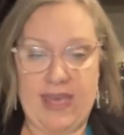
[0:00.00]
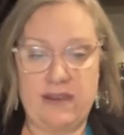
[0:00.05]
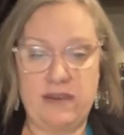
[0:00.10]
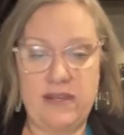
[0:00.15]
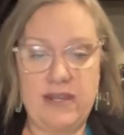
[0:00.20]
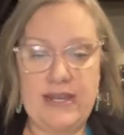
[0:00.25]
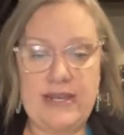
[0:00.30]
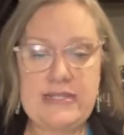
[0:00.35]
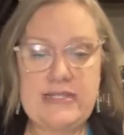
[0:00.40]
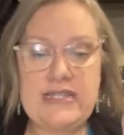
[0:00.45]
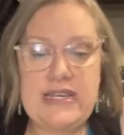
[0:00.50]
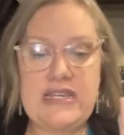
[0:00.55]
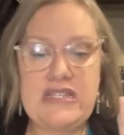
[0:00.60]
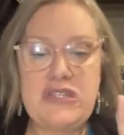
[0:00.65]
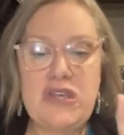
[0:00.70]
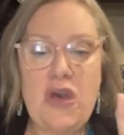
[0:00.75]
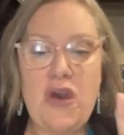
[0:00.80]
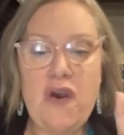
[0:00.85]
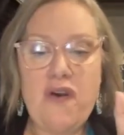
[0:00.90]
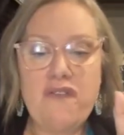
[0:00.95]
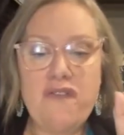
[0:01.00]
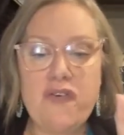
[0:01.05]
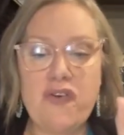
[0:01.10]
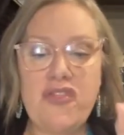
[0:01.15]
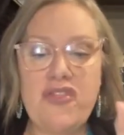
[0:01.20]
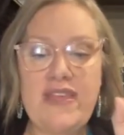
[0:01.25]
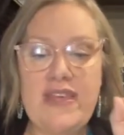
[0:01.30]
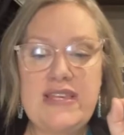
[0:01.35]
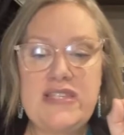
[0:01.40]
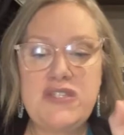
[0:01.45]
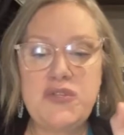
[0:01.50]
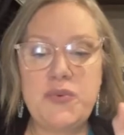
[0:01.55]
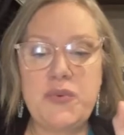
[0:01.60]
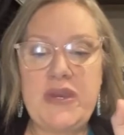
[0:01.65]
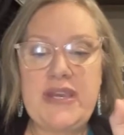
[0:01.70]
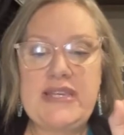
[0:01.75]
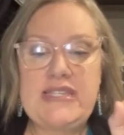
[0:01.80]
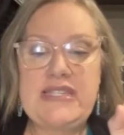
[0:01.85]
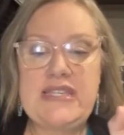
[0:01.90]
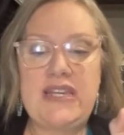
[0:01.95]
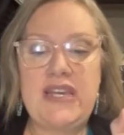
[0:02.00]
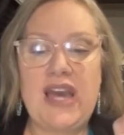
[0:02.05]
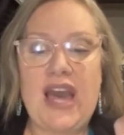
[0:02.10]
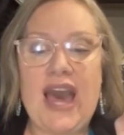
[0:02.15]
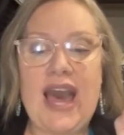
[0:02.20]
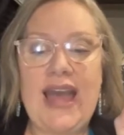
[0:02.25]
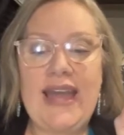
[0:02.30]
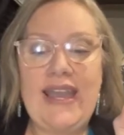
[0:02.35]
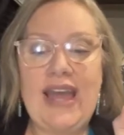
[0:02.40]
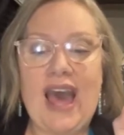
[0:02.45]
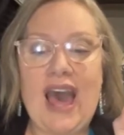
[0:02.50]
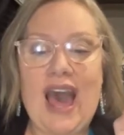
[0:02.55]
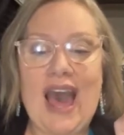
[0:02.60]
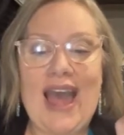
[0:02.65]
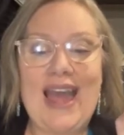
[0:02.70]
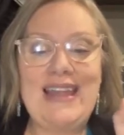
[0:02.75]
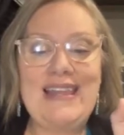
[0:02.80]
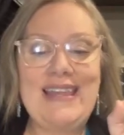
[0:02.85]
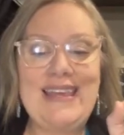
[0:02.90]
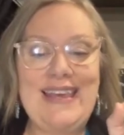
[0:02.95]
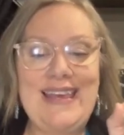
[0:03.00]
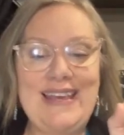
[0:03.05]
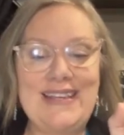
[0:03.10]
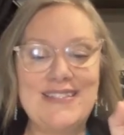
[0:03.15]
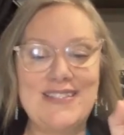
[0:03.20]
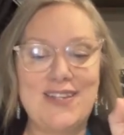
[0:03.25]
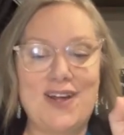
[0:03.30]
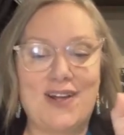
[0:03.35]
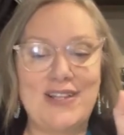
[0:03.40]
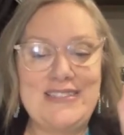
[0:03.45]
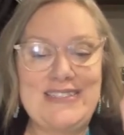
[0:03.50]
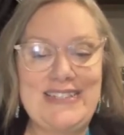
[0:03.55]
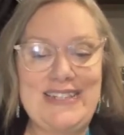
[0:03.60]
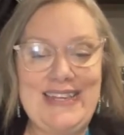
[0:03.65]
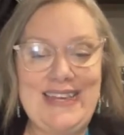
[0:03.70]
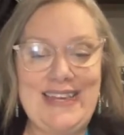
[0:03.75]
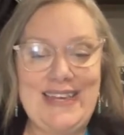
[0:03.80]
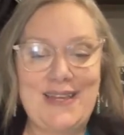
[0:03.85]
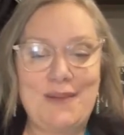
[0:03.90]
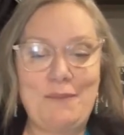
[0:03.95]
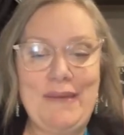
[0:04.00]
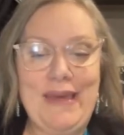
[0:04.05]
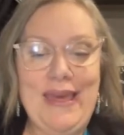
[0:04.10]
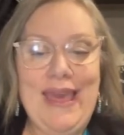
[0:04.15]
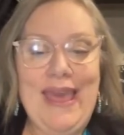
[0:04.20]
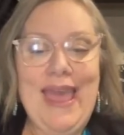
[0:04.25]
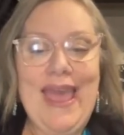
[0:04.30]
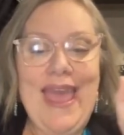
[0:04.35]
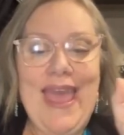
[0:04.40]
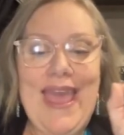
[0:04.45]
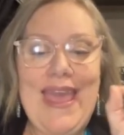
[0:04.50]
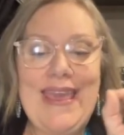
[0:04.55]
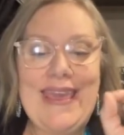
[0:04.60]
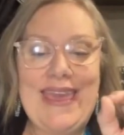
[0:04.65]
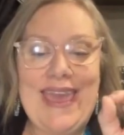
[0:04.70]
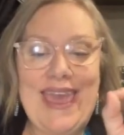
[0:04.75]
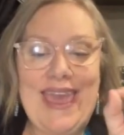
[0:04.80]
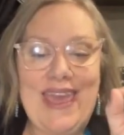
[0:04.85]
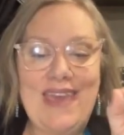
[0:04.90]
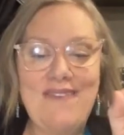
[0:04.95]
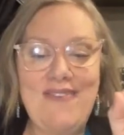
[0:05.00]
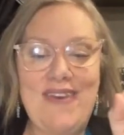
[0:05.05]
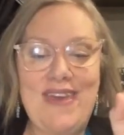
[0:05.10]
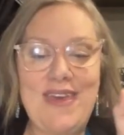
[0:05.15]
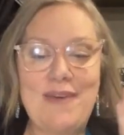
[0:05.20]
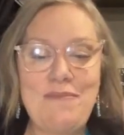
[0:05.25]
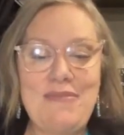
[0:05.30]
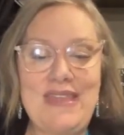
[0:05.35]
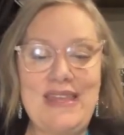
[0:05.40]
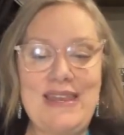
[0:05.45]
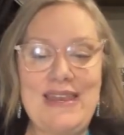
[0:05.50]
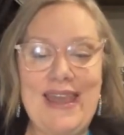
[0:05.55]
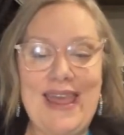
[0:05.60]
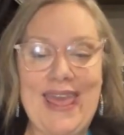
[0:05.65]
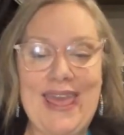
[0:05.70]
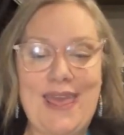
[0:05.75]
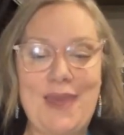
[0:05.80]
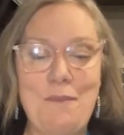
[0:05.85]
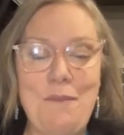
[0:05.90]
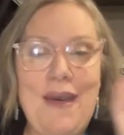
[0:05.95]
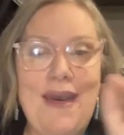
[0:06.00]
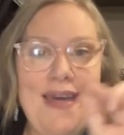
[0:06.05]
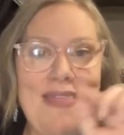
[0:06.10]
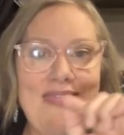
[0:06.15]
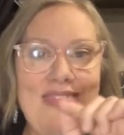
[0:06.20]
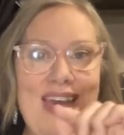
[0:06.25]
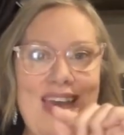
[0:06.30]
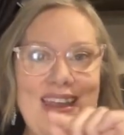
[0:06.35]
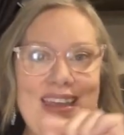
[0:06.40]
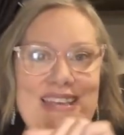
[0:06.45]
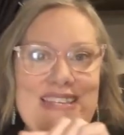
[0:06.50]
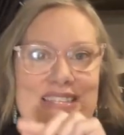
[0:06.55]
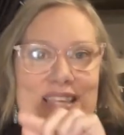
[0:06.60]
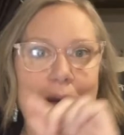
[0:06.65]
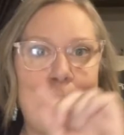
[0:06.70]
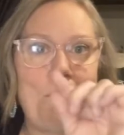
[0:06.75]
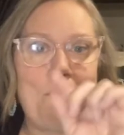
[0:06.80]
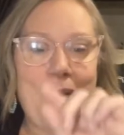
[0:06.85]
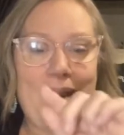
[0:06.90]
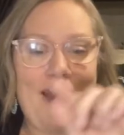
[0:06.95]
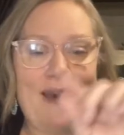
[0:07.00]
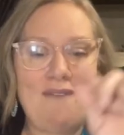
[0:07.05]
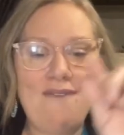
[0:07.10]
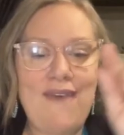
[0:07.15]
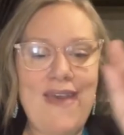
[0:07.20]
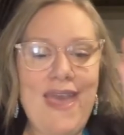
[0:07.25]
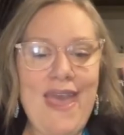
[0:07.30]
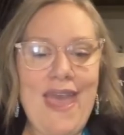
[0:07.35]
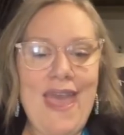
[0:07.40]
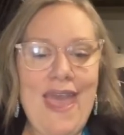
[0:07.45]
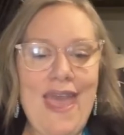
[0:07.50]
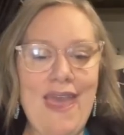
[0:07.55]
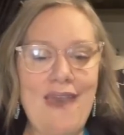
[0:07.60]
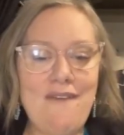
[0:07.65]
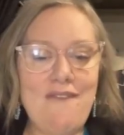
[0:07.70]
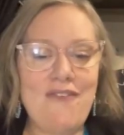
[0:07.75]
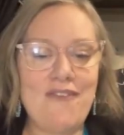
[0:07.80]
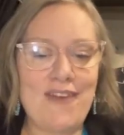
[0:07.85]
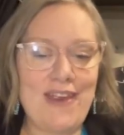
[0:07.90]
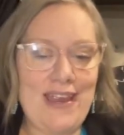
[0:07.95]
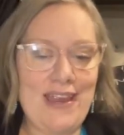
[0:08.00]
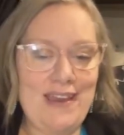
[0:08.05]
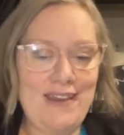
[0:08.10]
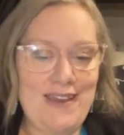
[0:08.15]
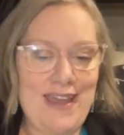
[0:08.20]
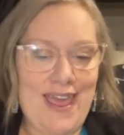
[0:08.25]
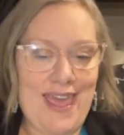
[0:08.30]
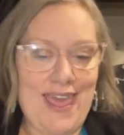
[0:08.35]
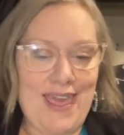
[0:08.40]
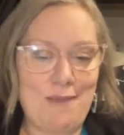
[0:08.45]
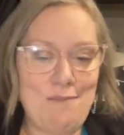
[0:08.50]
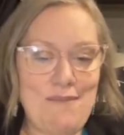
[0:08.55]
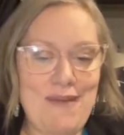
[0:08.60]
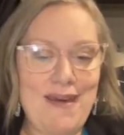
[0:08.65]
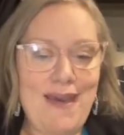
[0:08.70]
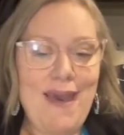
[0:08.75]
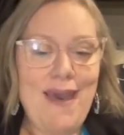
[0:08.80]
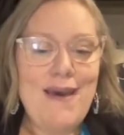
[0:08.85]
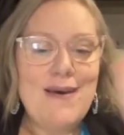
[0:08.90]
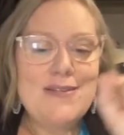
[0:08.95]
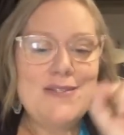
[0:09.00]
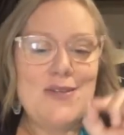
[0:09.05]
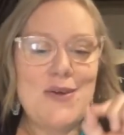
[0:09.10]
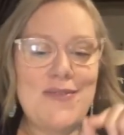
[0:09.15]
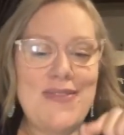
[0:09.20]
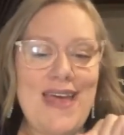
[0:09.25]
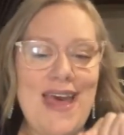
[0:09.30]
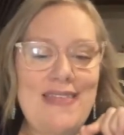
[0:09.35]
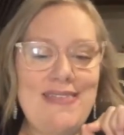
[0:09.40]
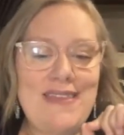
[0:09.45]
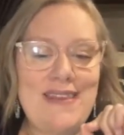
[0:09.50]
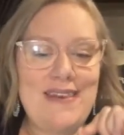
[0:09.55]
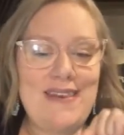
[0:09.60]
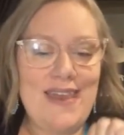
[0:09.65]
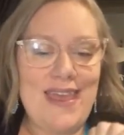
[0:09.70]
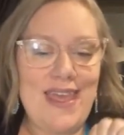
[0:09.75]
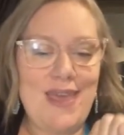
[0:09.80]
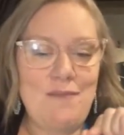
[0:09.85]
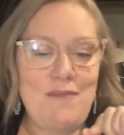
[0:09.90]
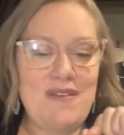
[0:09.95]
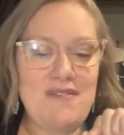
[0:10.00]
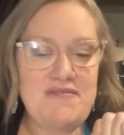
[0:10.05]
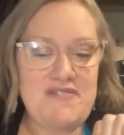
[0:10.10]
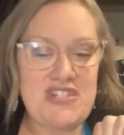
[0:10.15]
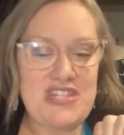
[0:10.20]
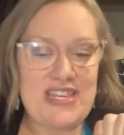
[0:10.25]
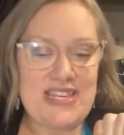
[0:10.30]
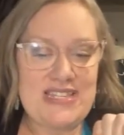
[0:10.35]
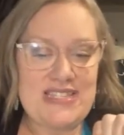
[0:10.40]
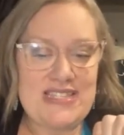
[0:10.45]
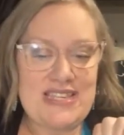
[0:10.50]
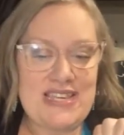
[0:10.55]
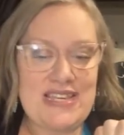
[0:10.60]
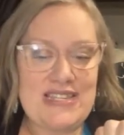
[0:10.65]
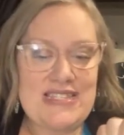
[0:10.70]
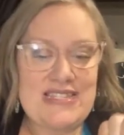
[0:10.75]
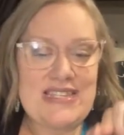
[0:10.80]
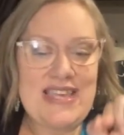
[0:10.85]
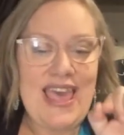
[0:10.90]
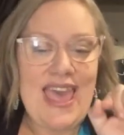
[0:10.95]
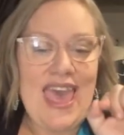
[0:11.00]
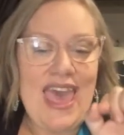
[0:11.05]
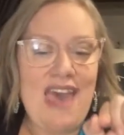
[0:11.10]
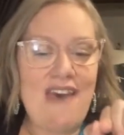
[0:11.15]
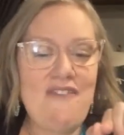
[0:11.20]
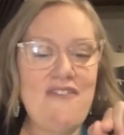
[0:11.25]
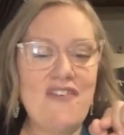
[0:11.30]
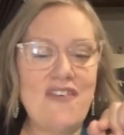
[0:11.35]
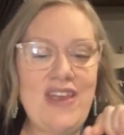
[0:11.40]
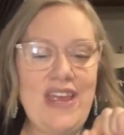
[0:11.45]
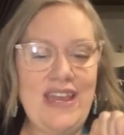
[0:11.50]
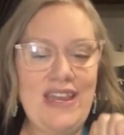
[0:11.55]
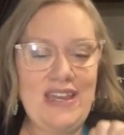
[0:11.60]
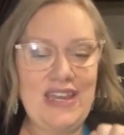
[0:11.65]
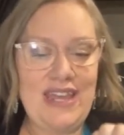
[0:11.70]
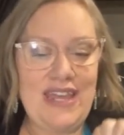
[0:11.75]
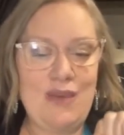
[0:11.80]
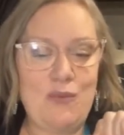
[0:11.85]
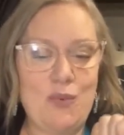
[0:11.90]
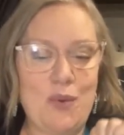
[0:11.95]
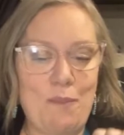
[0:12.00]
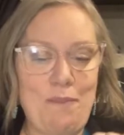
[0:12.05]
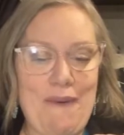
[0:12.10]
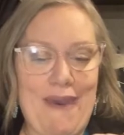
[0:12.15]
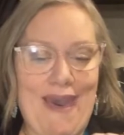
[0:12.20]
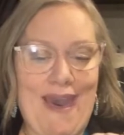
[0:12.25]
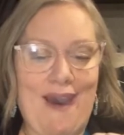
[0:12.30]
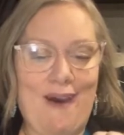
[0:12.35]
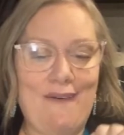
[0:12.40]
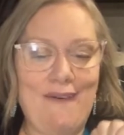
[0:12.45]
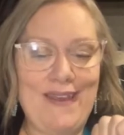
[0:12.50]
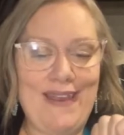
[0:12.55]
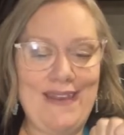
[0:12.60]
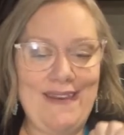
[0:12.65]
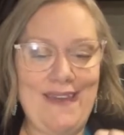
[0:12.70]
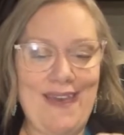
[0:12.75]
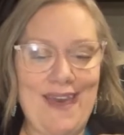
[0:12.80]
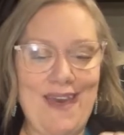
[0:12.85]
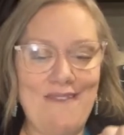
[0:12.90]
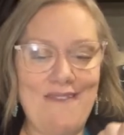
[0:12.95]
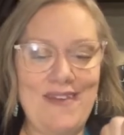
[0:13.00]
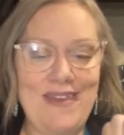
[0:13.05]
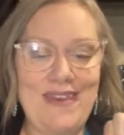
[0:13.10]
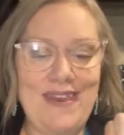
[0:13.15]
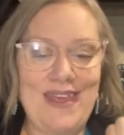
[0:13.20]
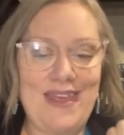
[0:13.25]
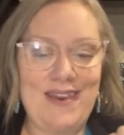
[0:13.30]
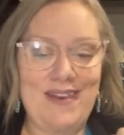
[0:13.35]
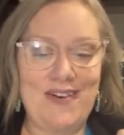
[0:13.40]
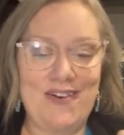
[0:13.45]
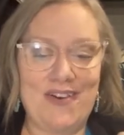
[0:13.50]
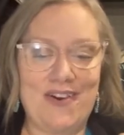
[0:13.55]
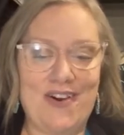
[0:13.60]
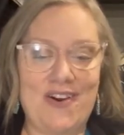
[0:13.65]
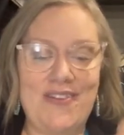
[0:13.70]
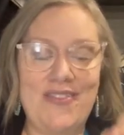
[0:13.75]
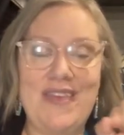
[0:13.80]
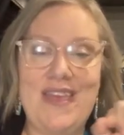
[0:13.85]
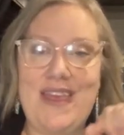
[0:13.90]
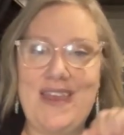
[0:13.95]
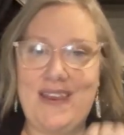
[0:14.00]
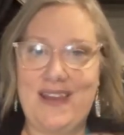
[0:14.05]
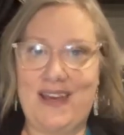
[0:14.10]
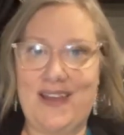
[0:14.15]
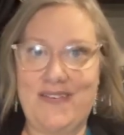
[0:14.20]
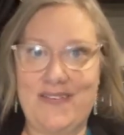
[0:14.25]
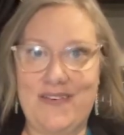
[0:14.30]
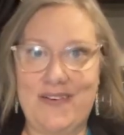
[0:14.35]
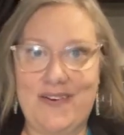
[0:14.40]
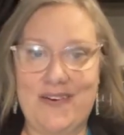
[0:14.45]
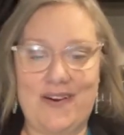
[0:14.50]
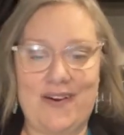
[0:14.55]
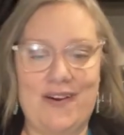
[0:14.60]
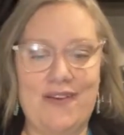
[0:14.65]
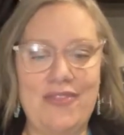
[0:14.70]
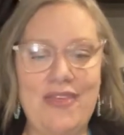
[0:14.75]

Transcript: It says, for this reason God highly exalted him and gave him the name that is above every name, so that the name of Jesus, every knee will bow in heaven and in earth and under earth.